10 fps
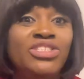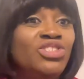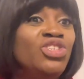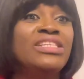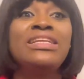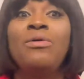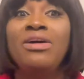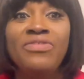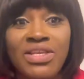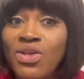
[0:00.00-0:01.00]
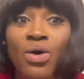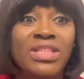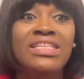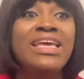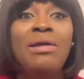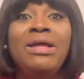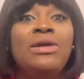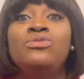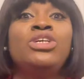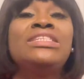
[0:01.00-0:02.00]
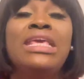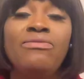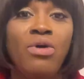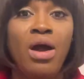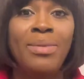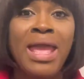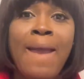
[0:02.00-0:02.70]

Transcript: she's just in our face all the time, and they will just give up.